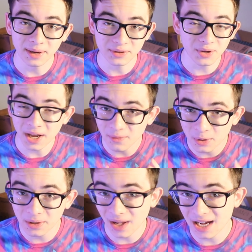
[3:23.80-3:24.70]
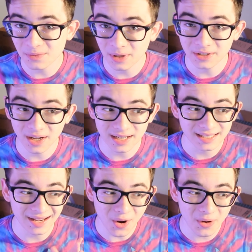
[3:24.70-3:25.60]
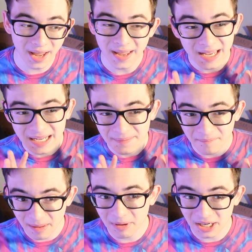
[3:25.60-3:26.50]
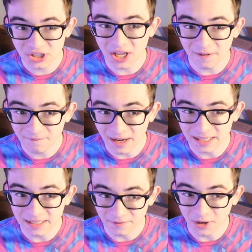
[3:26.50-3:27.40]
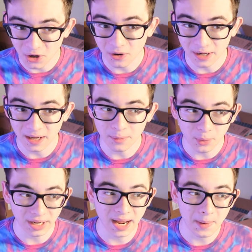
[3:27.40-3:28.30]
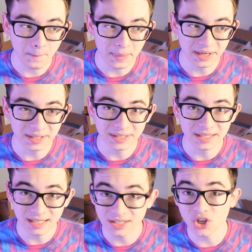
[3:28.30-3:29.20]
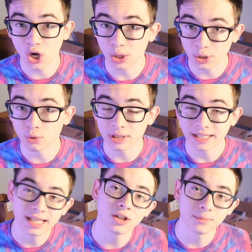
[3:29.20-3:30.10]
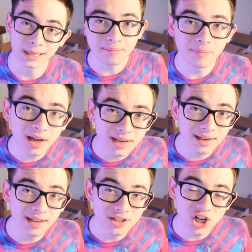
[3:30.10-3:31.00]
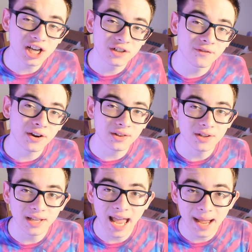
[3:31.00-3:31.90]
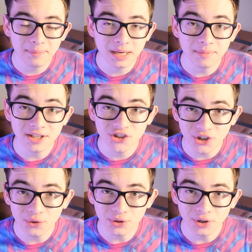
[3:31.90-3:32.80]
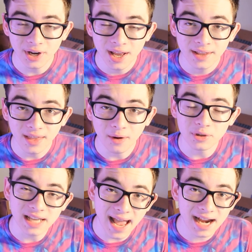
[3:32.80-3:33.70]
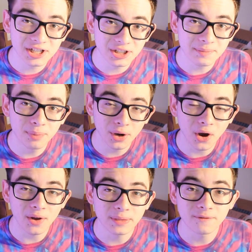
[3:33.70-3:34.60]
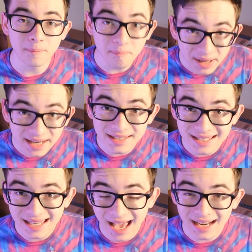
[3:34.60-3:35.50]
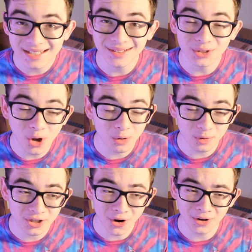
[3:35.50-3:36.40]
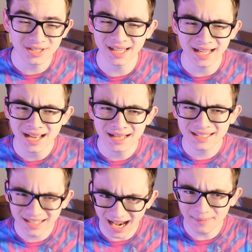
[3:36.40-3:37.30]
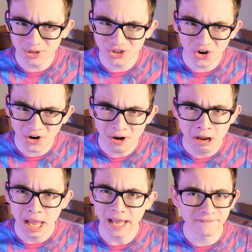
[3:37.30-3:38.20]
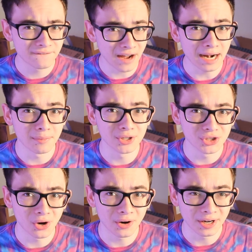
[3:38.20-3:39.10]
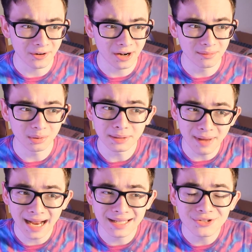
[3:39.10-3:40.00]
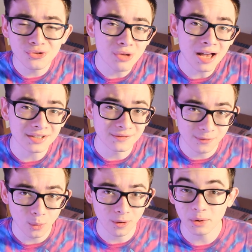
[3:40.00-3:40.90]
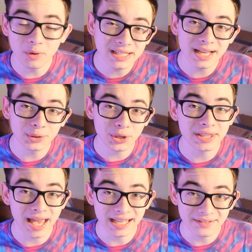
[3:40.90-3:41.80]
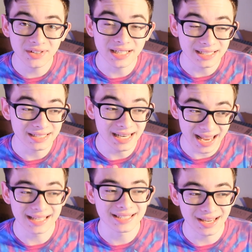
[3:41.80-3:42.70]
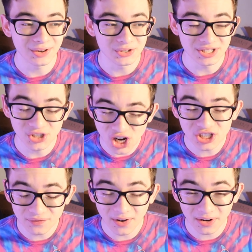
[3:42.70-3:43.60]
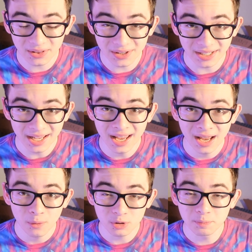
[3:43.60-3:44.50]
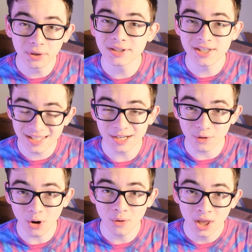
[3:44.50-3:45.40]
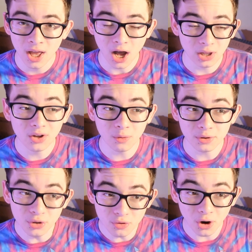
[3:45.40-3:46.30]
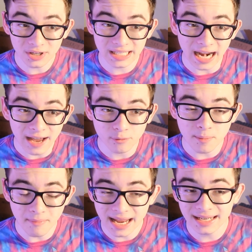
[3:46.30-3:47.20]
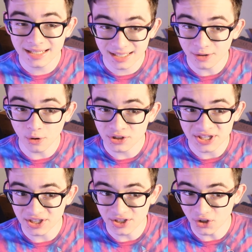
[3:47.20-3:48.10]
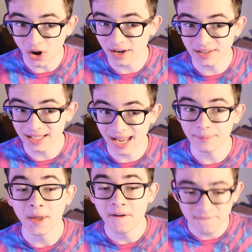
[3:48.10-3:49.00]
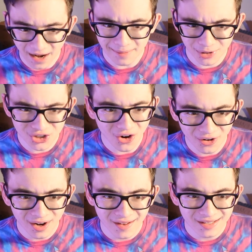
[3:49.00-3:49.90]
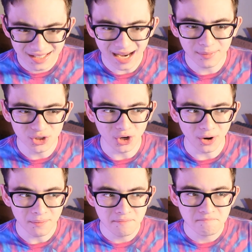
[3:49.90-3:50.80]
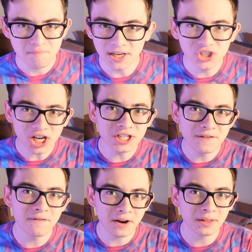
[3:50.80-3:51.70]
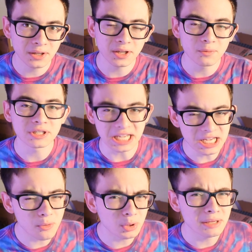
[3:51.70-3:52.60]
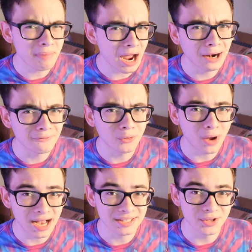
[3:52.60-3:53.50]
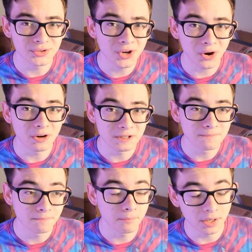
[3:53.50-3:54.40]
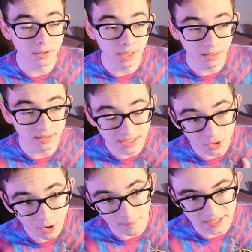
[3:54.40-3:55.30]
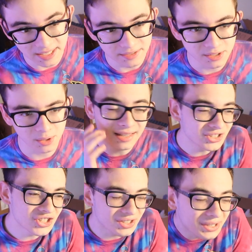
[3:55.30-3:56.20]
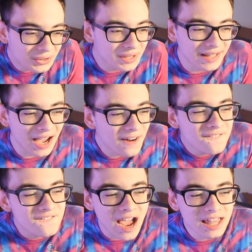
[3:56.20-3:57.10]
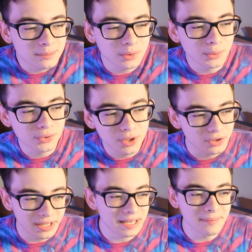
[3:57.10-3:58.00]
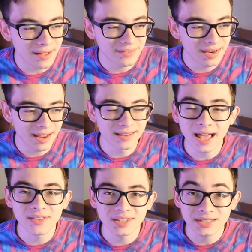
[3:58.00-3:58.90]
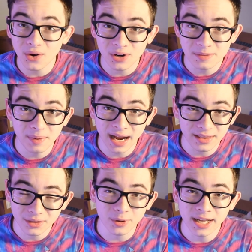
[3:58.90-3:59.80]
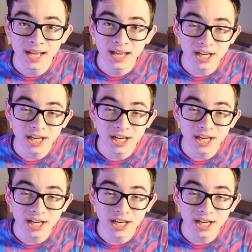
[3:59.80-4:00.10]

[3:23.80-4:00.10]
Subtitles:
but you gotta realize when you gotta say, okay, maybe I just gotta find a different card I gotta bring out because this is gonna literally kill me. But Injection Fairy Lily happened to be so good that it was actually put on forbidden status along with cards like Cyber Jar and Fiber Jar, incredibly, back in 2004. We want to take a look at that even in today's standards. Injection Fairy Lily was put to 0, along with two cards that have remained 0 since the dawn of the game, Fiber Jar, Cyber Jar. Injection Fairy Lily was equally powerful as those cards, but at least Konami said so. That's just literally like unfathomable to think about today, now that this card's back at 3.